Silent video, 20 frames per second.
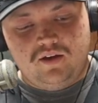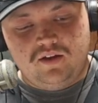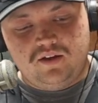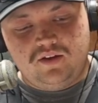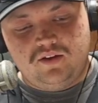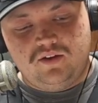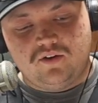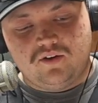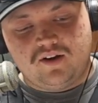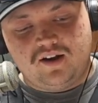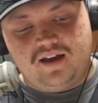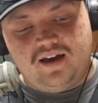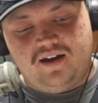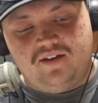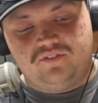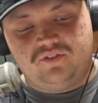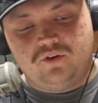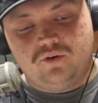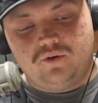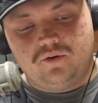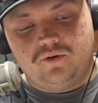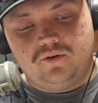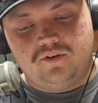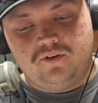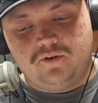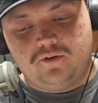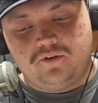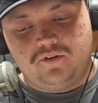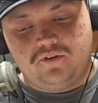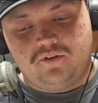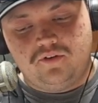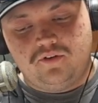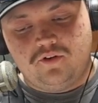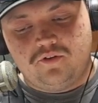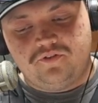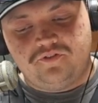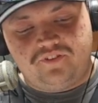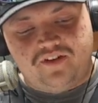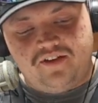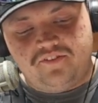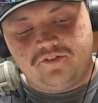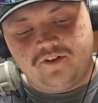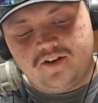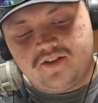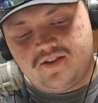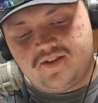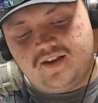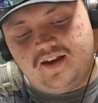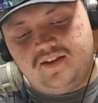you're going to have your favorites,